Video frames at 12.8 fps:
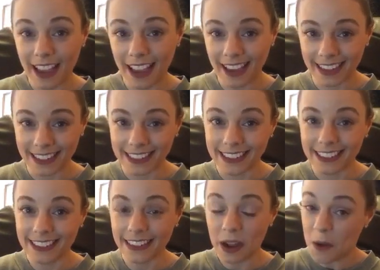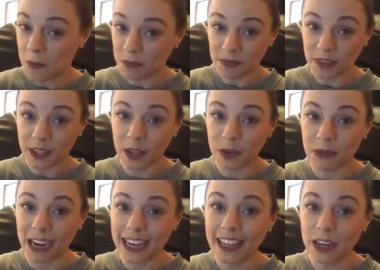and you
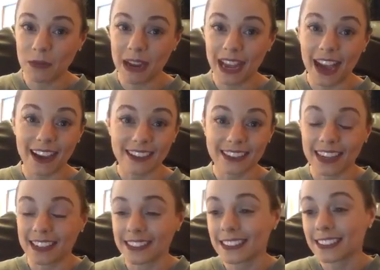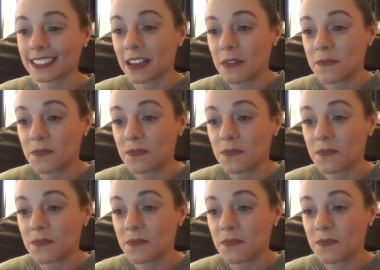might hear my accent.